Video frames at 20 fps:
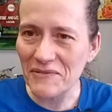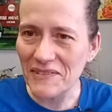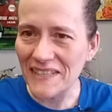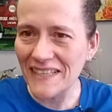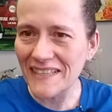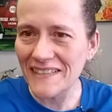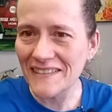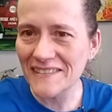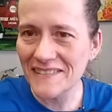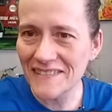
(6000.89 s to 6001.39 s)
when
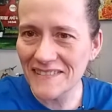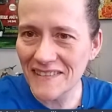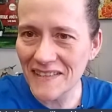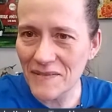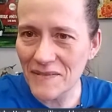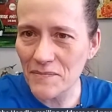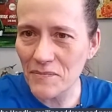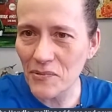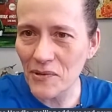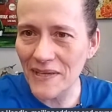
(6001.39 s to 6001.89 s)
I
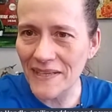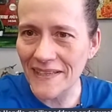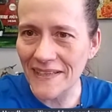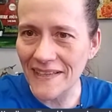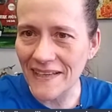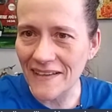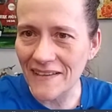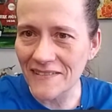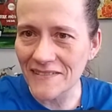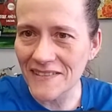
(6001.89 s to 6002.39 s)
and break
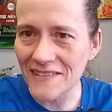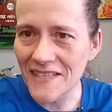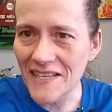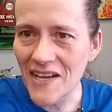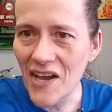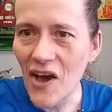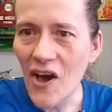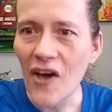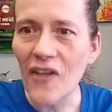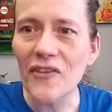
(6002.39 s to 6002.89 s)
it out.
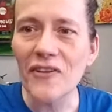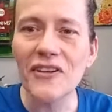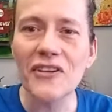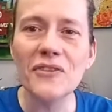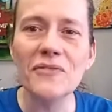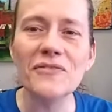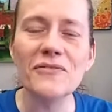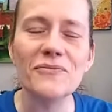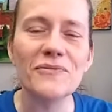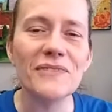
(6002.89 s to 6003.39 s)
Although, you
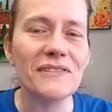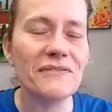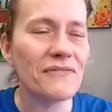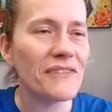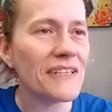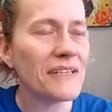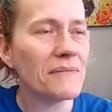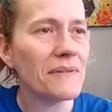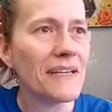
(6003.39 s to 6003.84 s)
know, it's really funny.